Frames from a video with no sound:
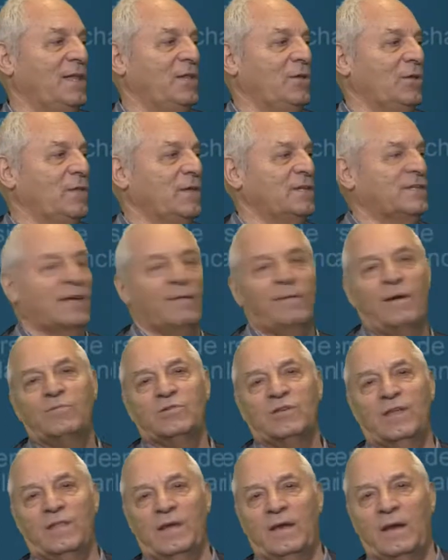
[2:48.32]
Then it
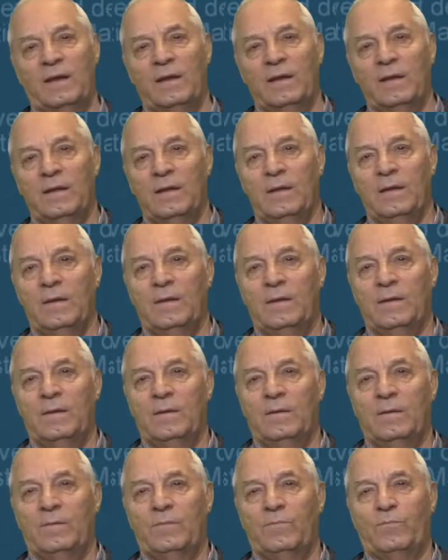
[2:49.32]
means that,
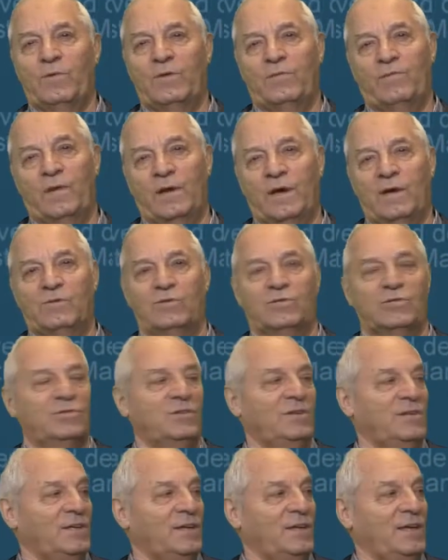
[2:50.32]
except the last
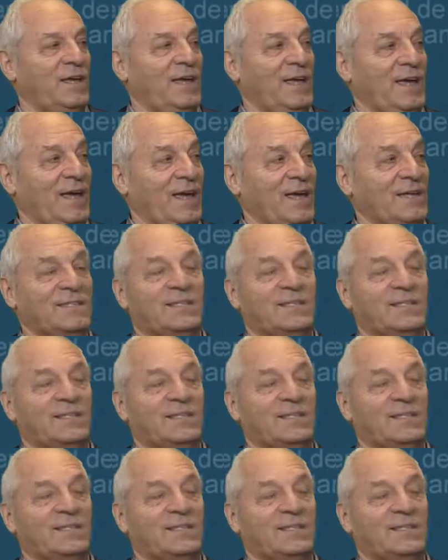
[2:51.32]
equation,